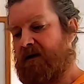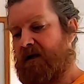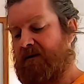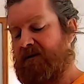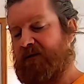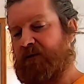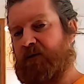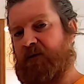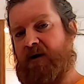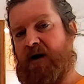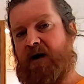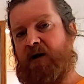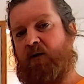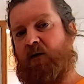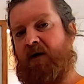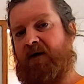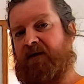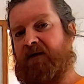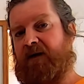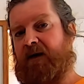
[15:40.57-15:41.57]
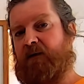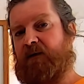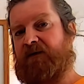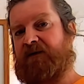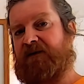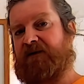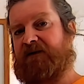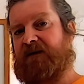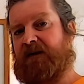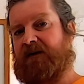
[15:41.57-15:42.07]
We're not quite there with
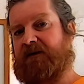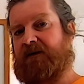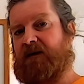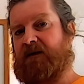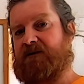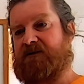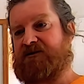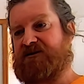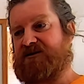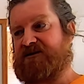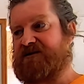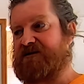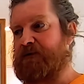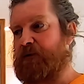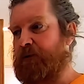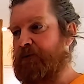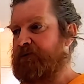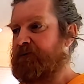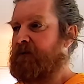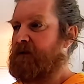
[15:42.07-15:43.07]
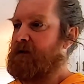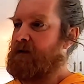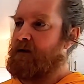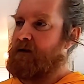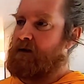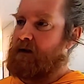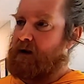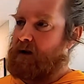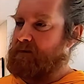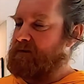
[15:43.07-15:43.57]
the technology. So,
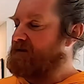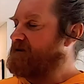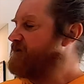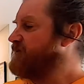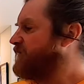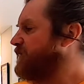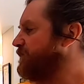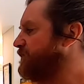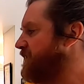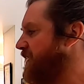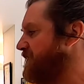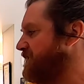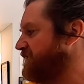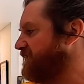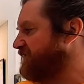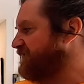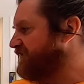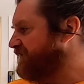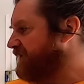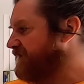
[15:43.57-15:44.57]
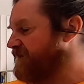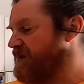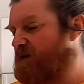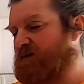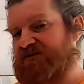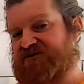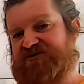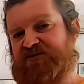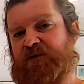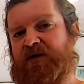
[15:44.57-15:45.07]
you can probably figure
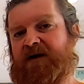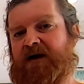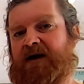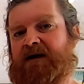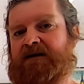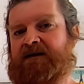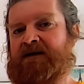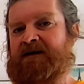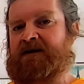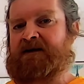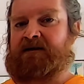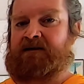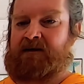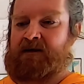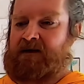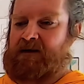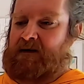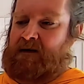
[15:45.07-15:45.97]
out which way I lean.